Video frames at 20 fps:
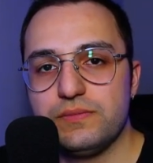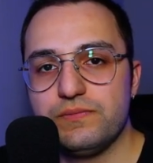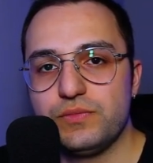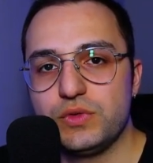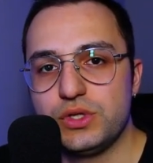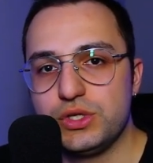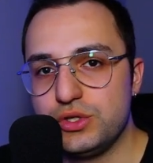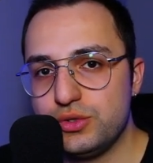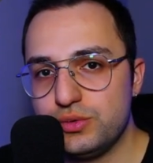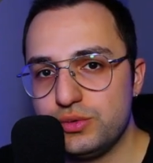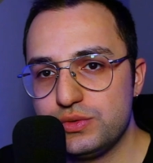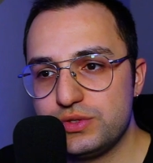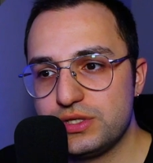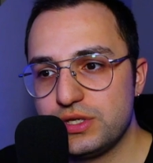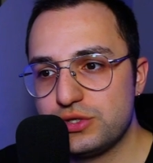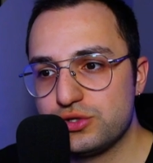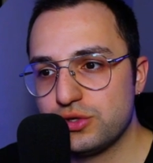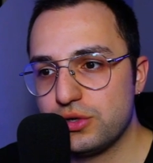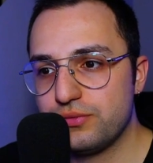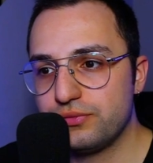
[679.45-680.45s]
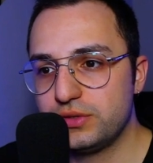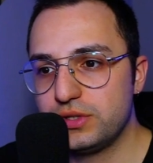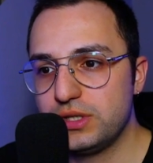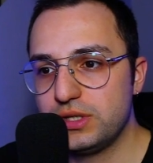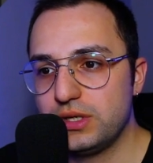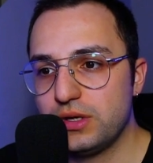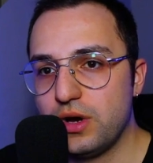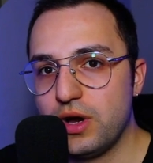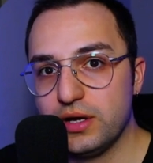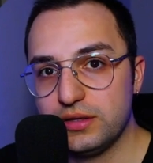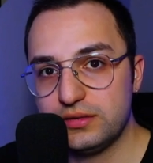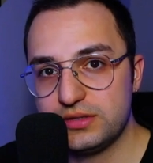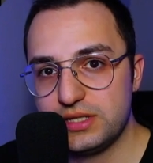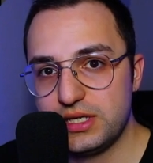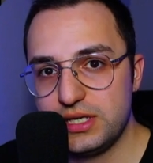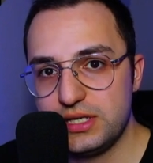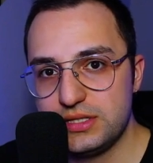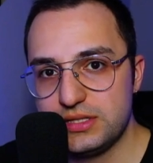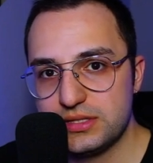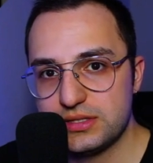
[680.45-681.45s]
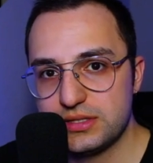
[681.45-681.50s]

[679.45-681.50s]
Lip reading: usage of the hotkeys.